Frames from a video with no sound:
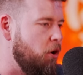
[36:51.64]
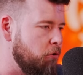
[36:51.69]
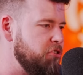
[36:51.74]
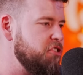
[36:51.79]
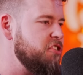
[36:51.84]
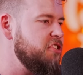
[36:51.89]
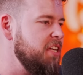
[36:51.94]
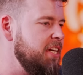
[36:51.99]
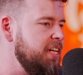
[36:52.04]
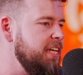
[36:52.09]
And I
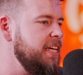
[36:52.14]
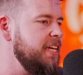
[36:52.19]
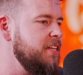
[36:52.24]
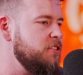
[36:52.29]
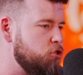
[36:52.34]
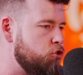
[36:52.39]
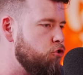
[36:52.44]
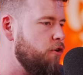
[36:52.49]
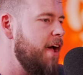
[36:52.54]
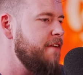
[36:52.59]
was sitting
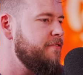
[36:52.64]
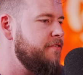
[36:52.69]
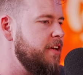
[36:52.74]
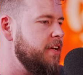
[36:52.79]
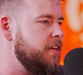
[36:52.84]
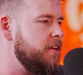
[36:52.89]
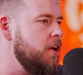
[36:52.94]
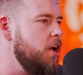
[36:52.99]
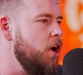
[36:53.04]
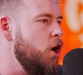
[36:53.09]
in
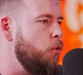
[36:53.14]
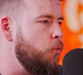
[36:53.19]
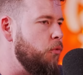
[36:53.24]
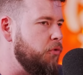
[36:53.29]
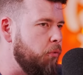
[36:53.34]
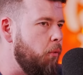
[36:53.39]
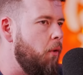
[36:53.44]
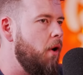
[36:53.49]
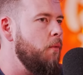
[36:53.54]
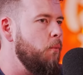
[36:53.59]
traffic
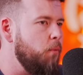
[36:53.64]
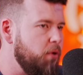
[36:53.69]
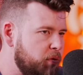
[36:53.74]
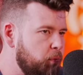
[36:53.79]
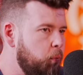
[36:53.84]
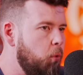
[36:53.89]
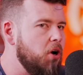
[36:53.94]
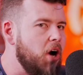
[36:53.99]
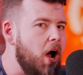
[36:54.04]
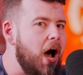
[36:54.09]
with what
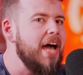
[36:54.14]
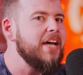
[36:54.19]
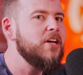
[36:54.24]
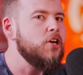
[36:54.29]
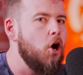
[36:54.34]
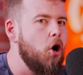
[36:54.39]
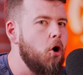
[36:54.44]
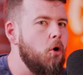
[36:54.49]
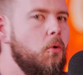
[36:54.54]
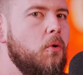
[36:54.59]
with what I
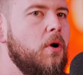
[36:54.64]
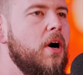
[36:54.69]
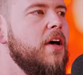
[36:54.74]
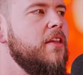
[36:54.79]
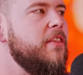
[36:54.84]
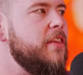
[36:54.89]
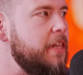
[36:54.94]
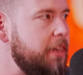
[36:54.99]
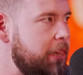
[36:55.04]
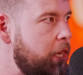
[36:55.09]
call
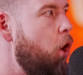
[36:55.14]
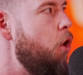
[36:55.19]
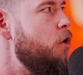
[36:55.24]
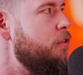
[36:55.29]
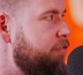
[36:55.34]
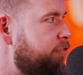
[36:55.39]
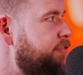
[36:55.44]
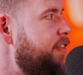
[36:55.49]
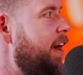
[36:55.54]
the long